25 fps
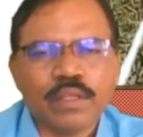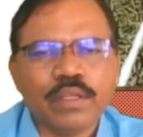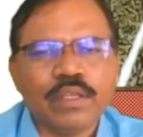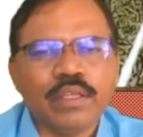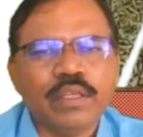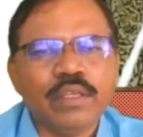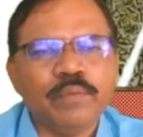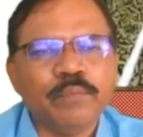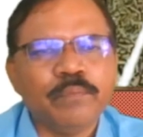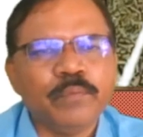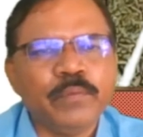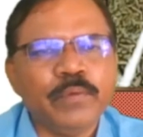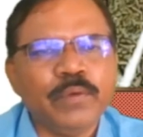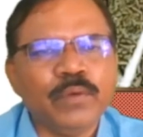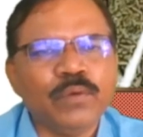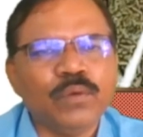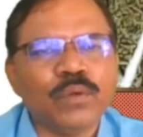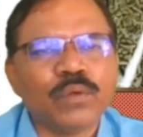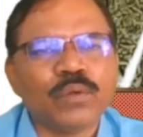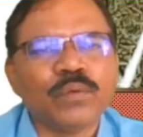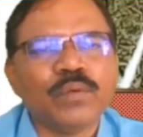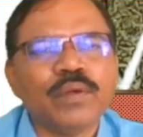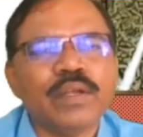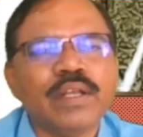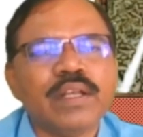if we go
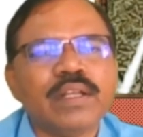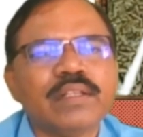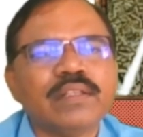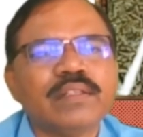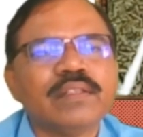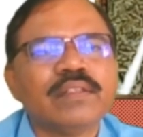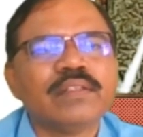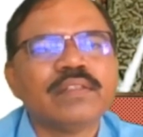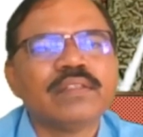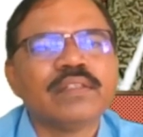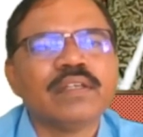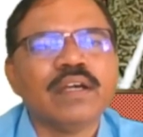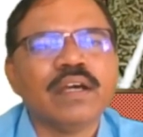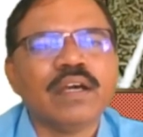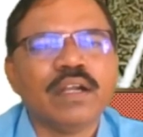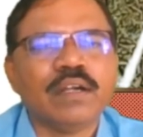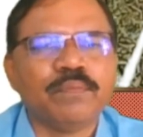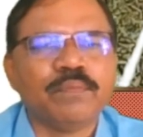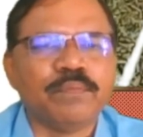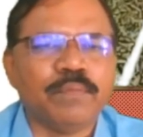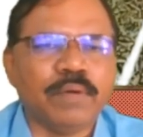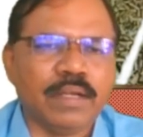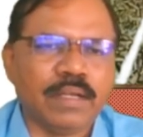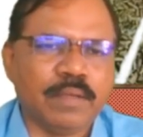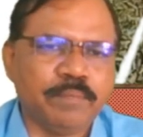to
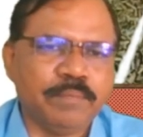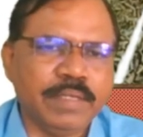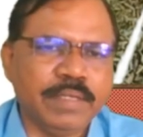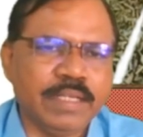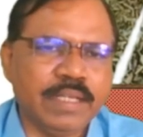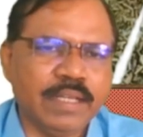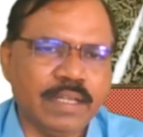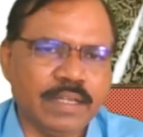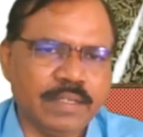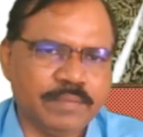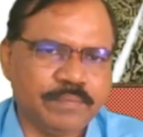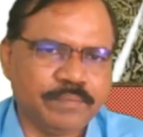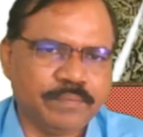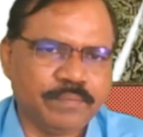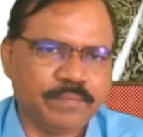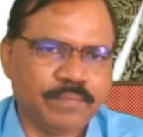third figure,